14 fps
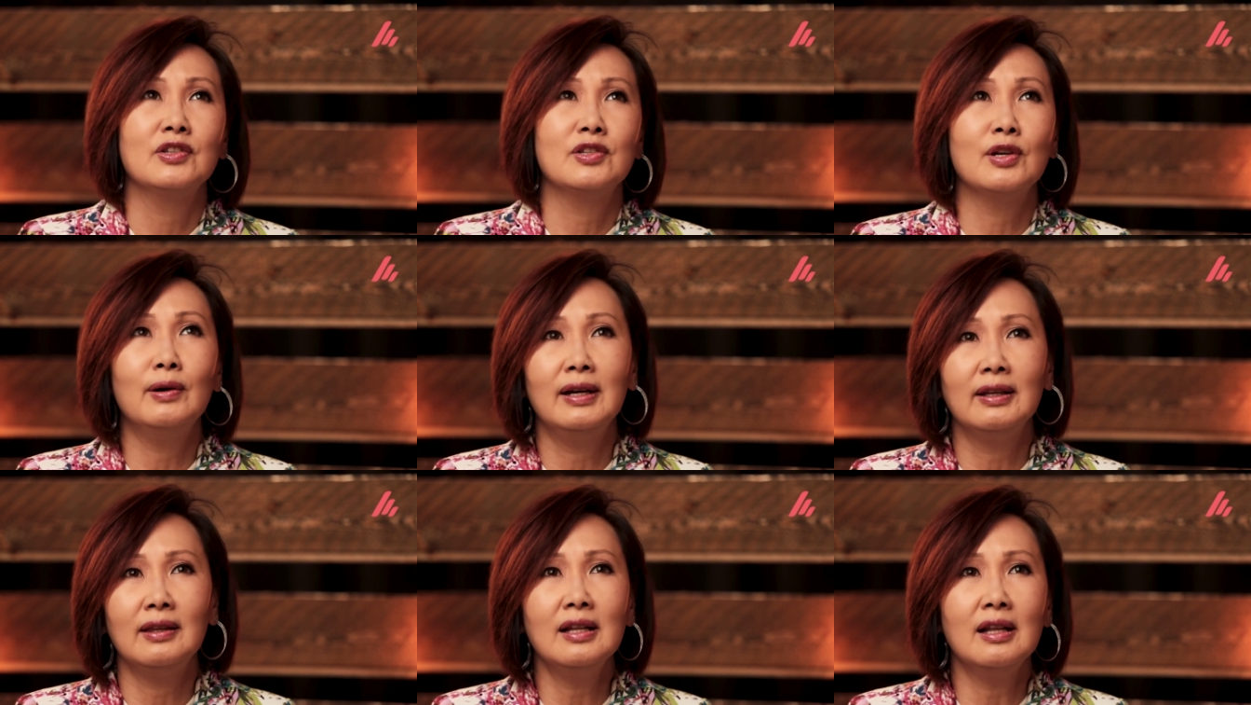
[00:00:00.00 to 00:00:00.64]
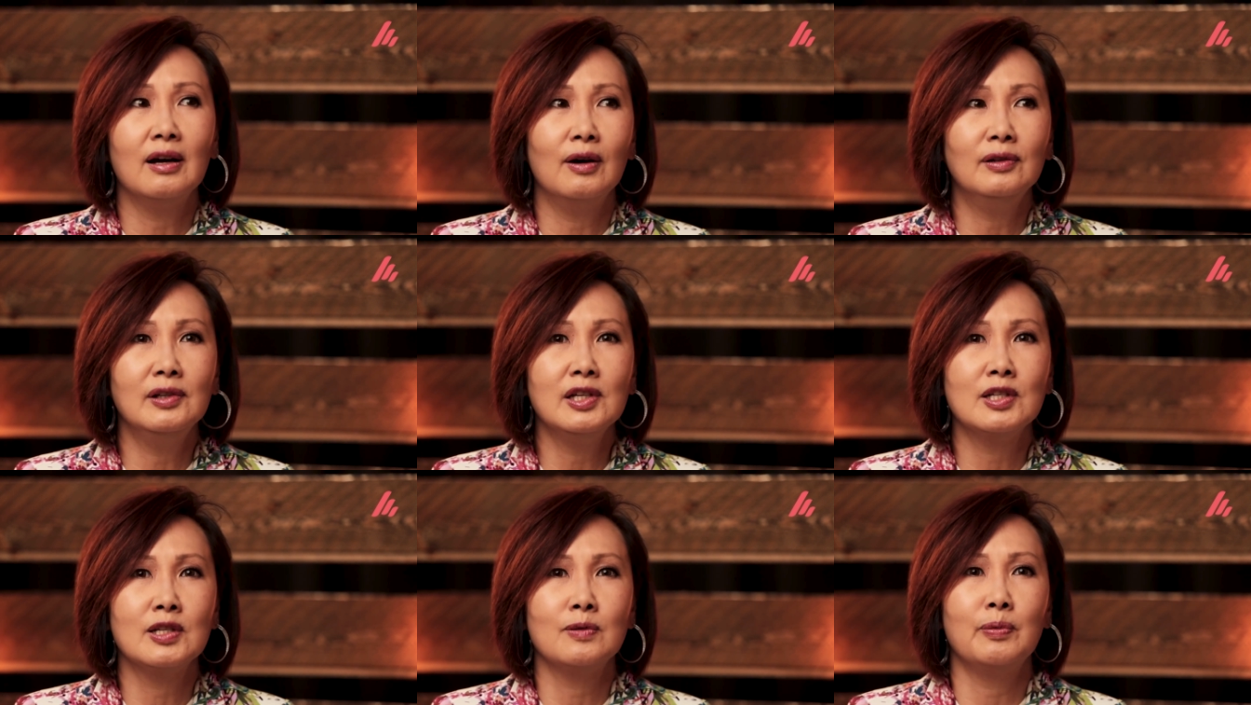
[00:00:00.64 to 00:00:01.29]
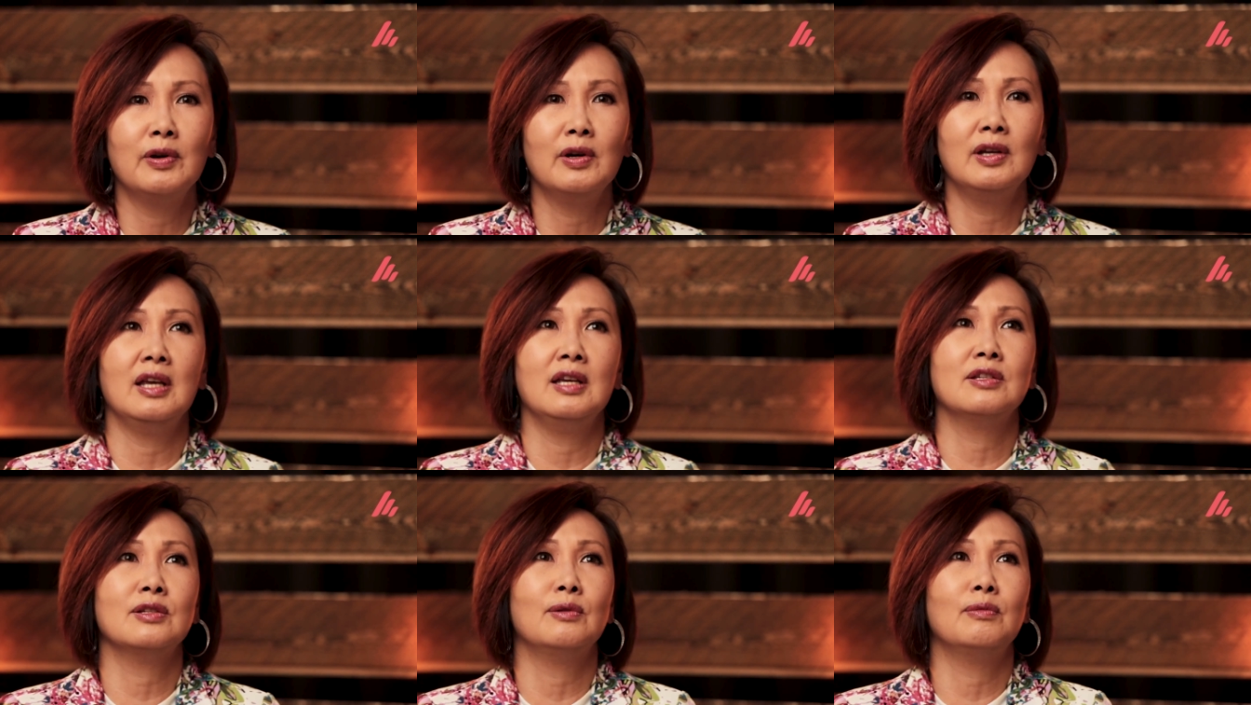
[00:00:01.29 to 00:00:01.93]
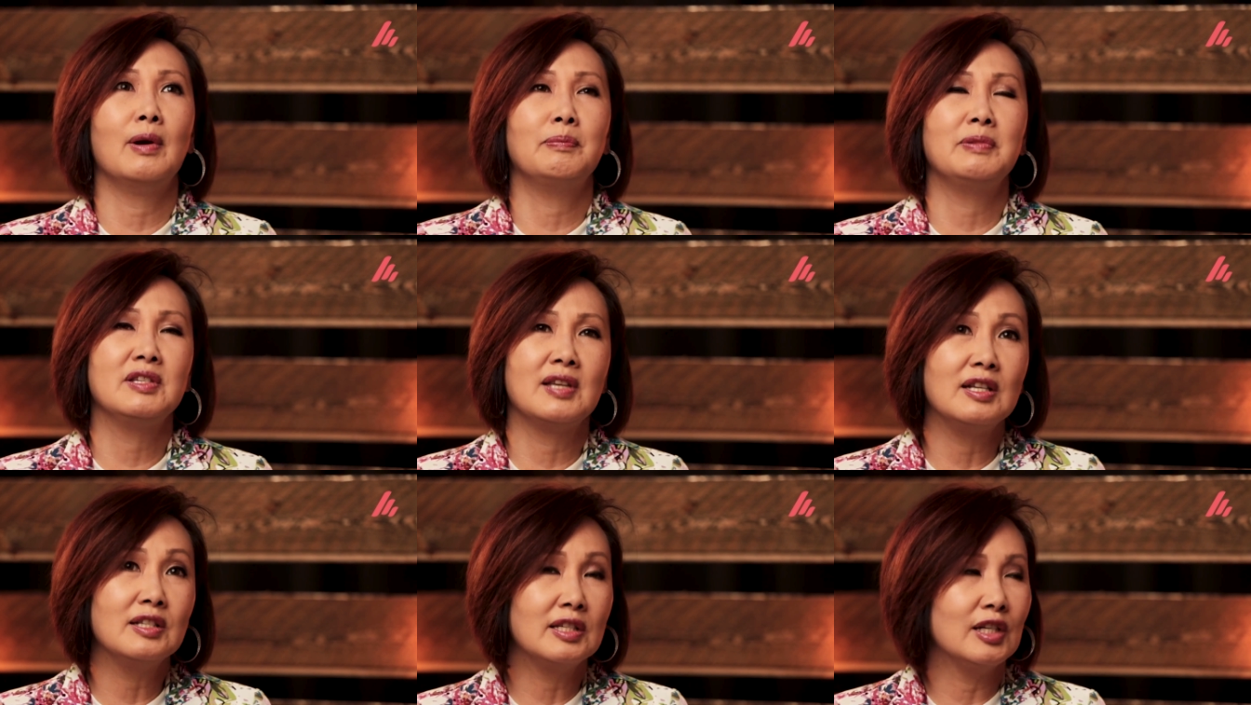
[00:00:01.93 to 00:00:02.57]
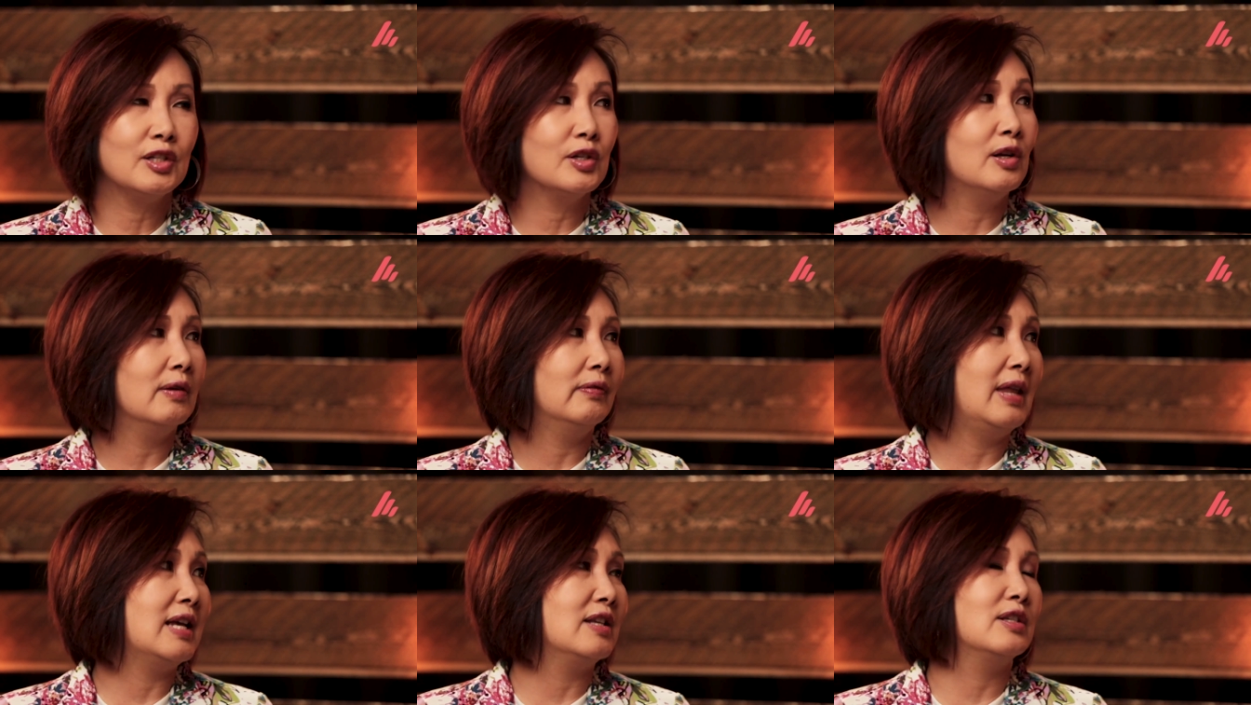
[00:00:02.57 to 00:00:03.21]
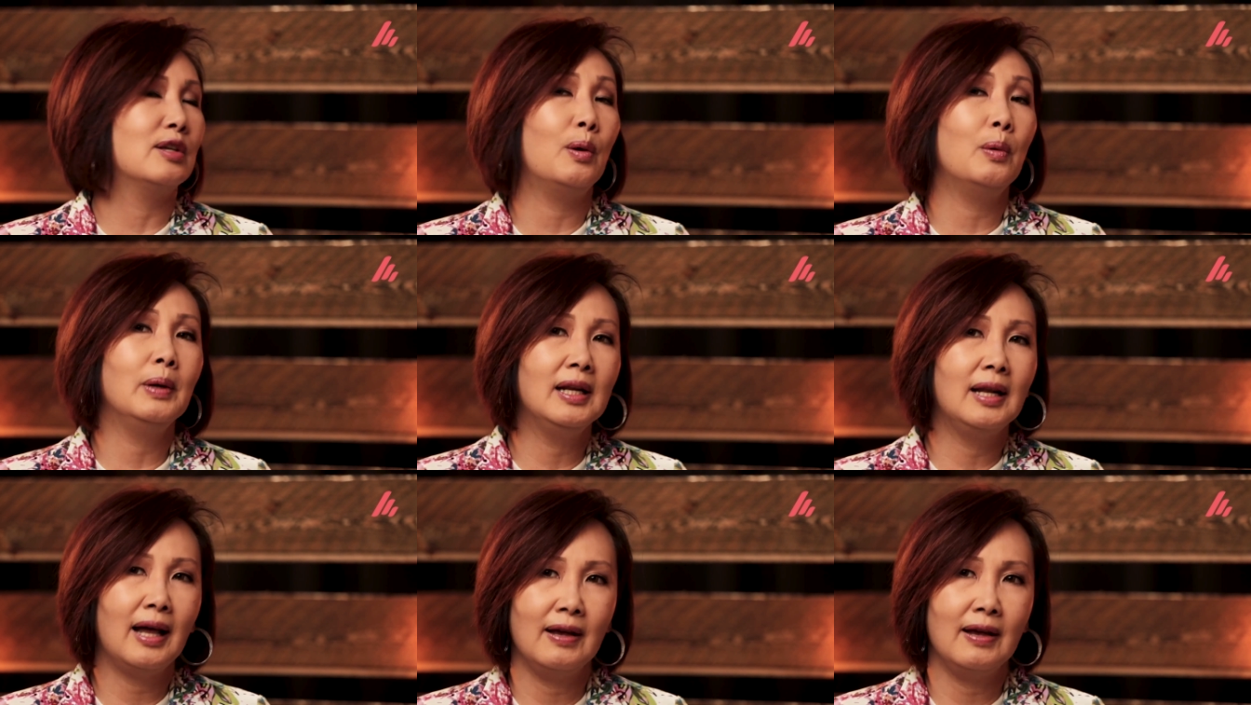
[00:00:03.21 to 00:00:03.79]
So I think the Holy Spirit is a representation of that Zoe